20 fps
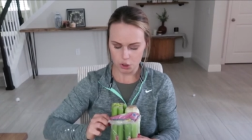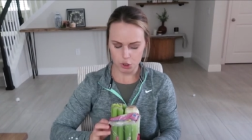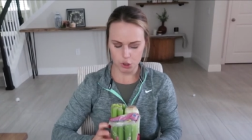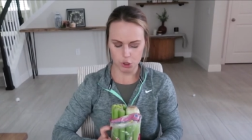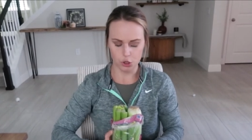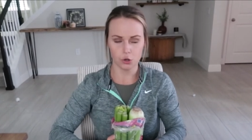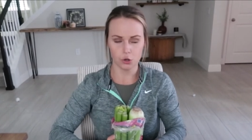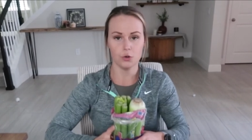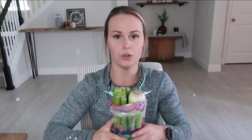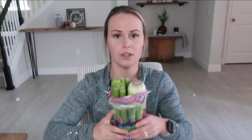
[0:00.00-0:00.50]

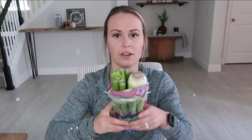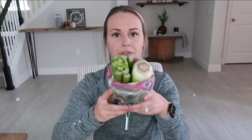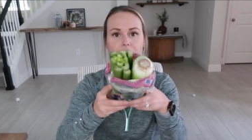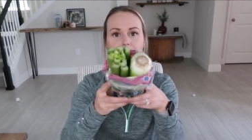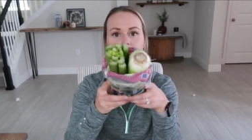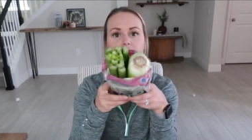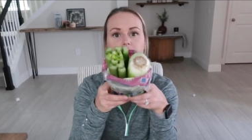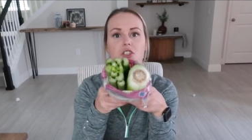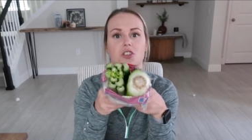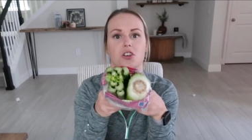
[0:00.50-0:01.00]
two
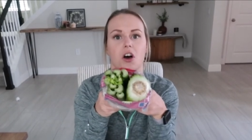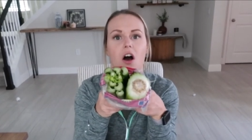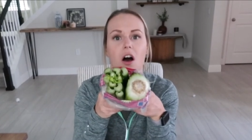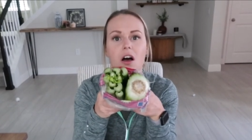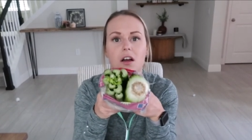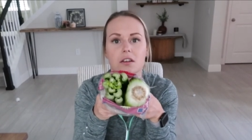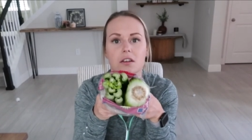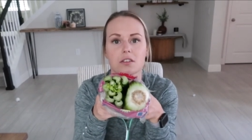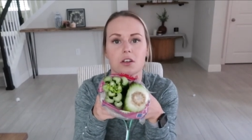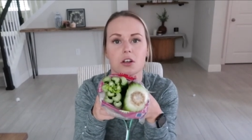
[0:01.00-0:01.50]
different
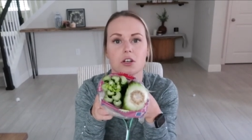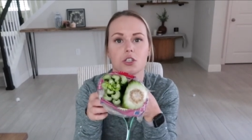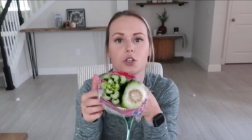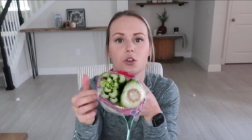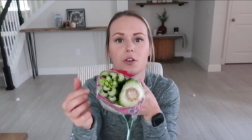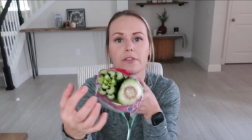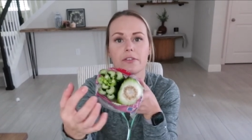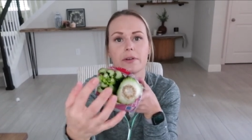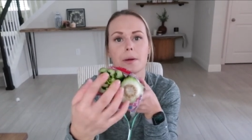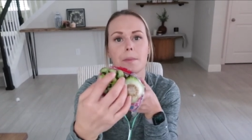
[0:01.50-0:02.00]
stalks or
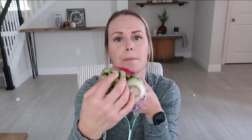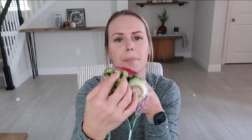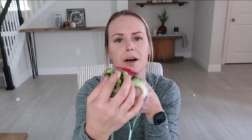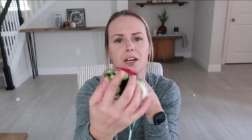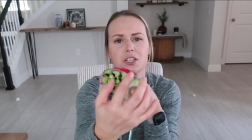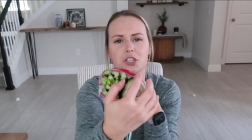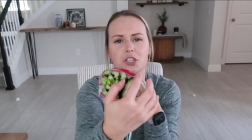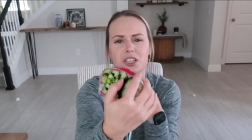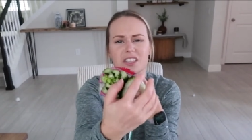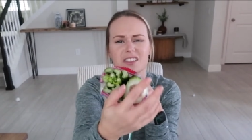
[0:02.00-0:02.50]
two different
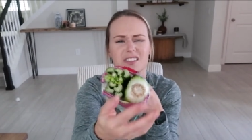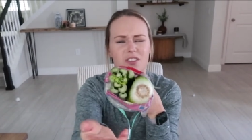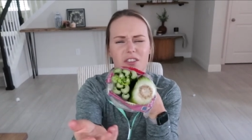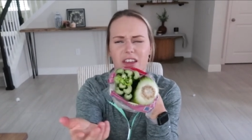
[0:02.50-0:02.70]
bunches.